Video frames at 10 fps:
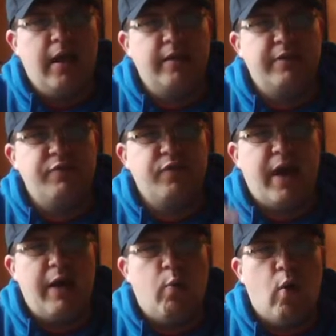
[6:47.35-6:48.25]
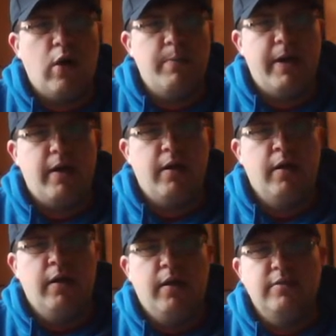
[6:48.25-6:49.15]
and then if you've got warm
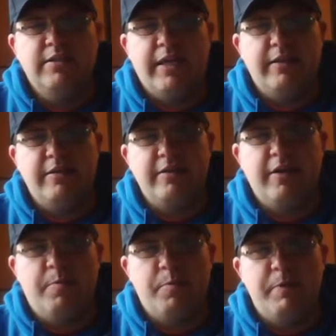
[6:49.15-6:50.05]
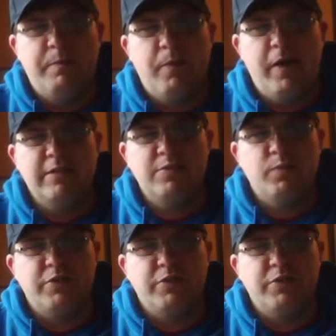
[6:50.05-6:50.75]
air, say in the upper Midwest,